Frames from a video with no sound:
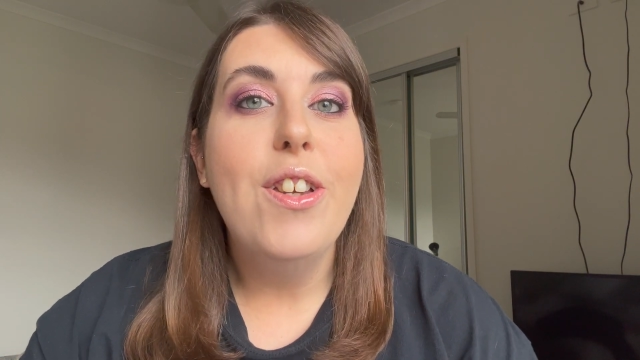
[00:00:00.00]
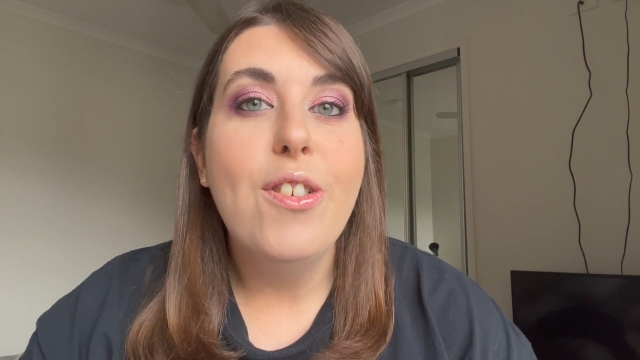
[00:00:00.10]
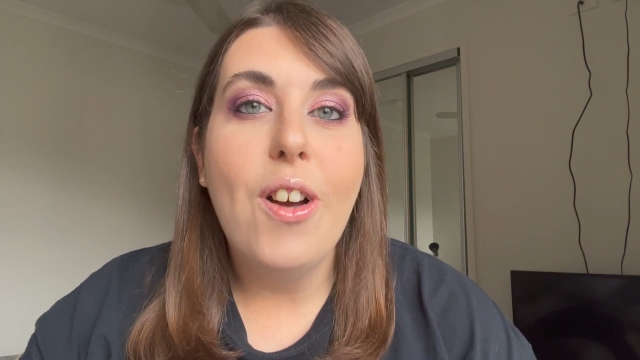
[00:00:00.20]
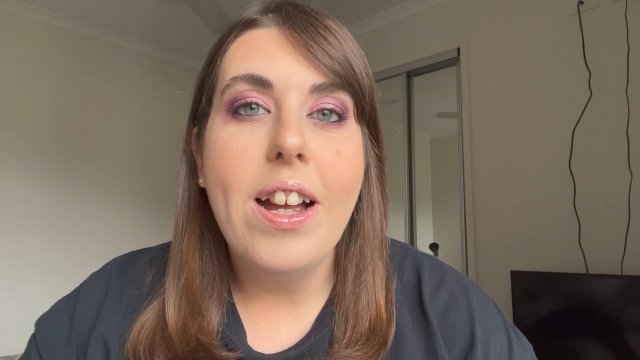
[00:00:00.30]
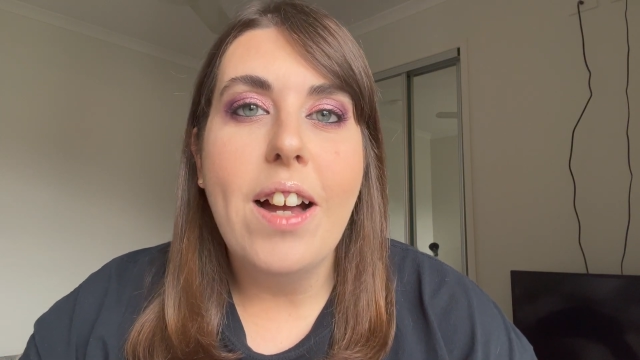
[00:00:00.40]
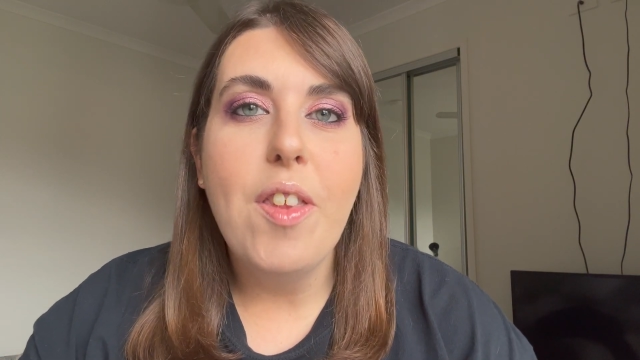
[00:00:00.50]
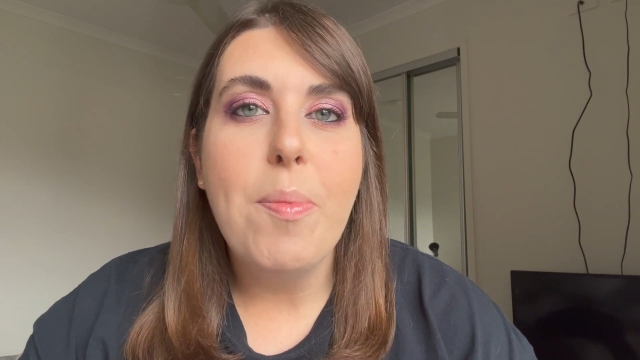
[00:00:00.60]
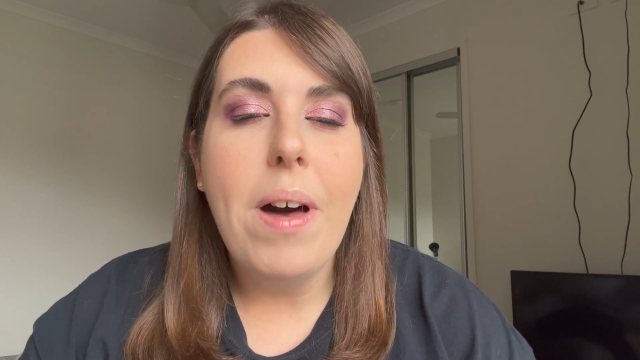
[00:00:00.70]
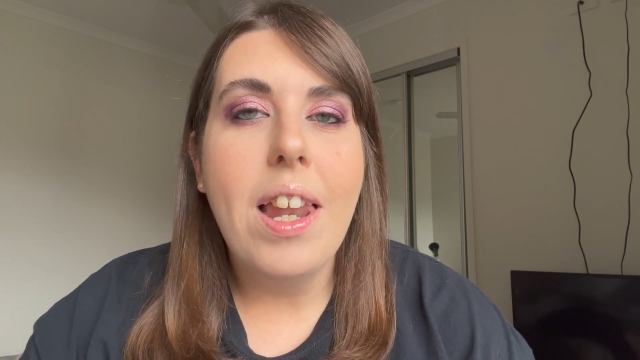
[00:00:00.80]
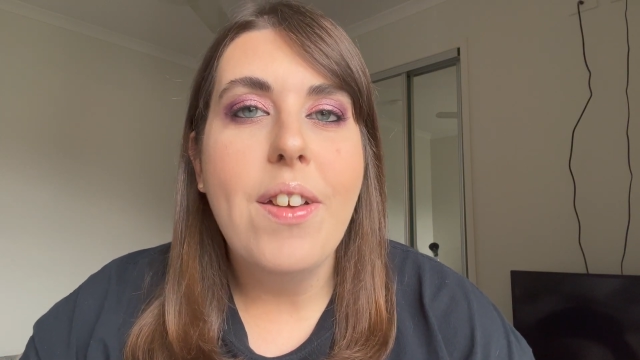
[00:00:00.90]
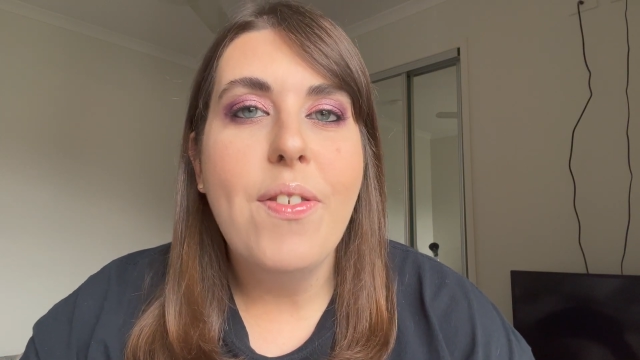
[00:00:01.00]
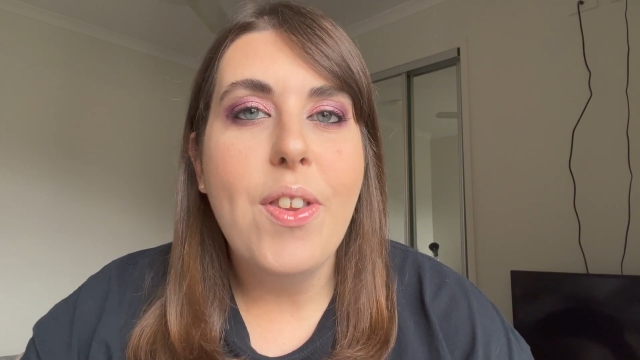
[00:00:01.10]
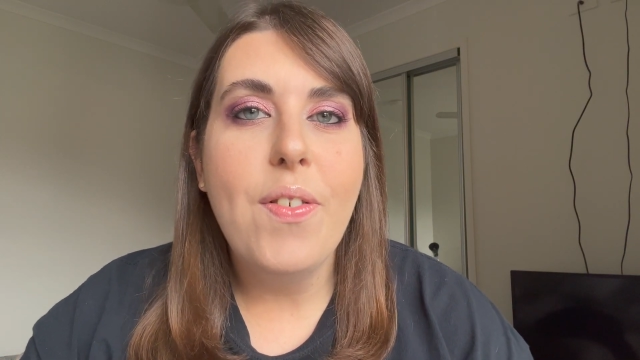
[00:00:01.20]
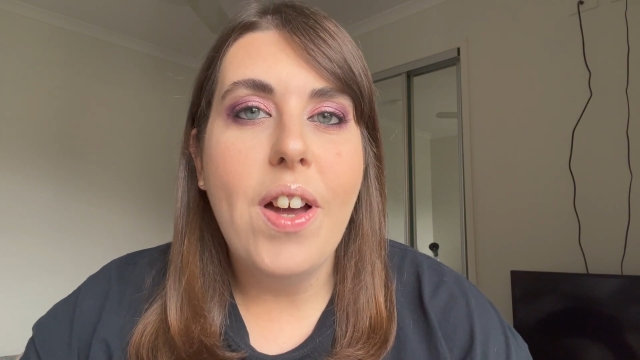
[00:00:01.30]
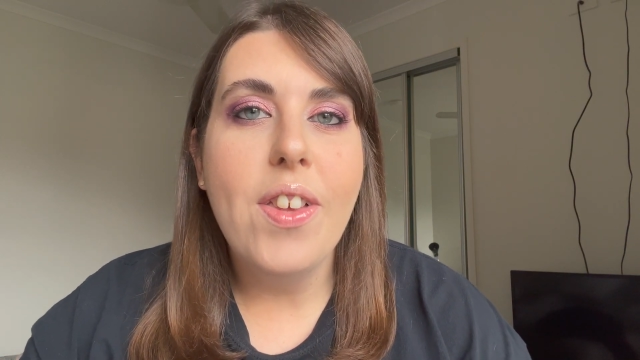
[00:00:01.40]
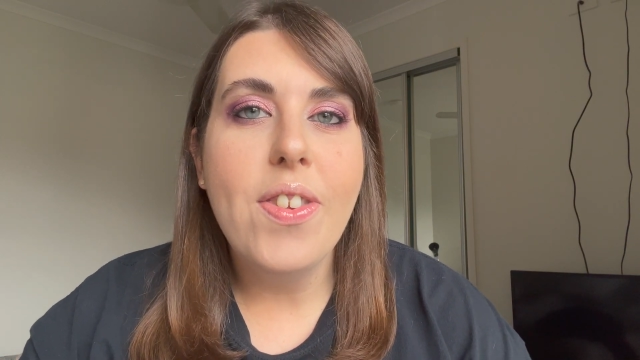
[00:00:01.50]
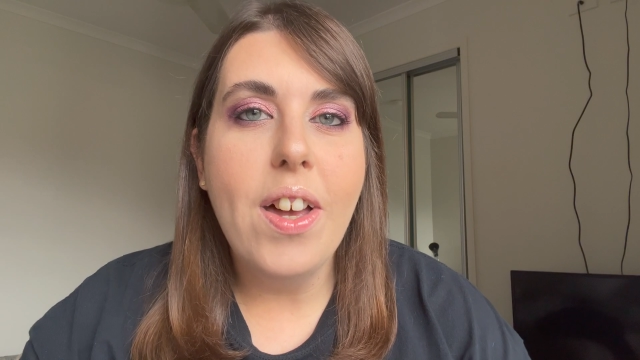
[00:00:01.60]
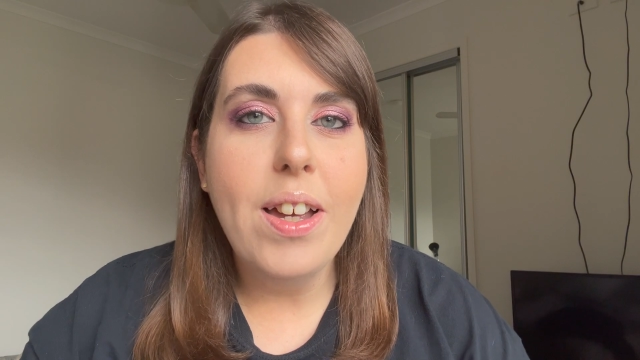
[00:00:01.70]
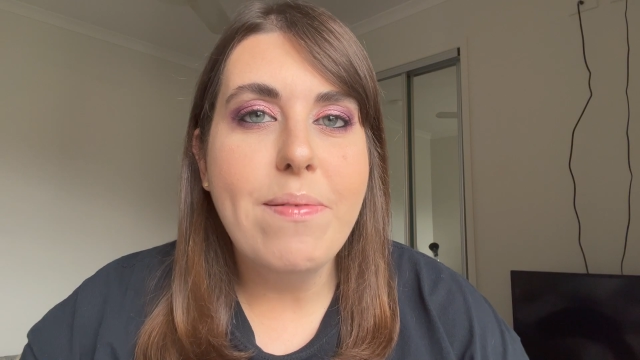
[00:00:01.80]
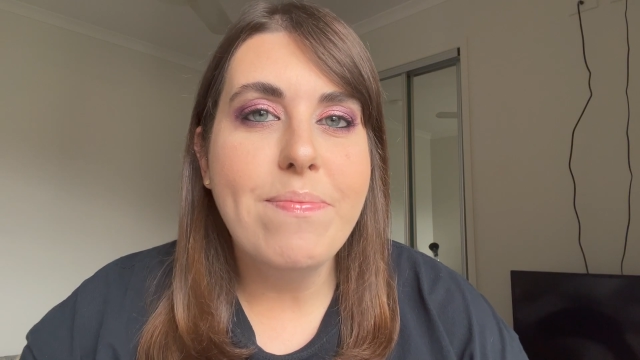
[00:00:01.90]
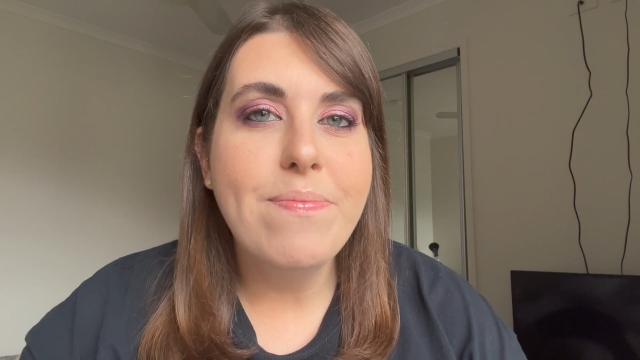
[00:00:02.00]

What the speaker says: trying out this palette for the first time.